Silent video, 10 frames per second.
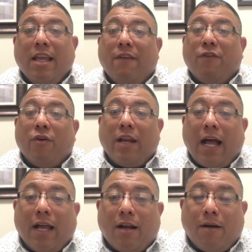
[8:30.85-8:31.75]
If you're
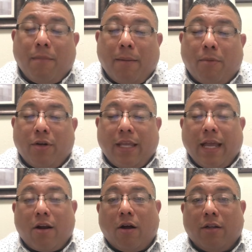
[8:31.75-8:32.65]
not a member
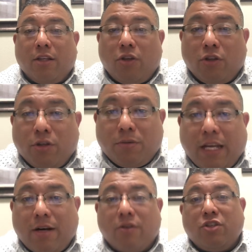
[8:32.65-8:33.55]
yet on the YouTube channel,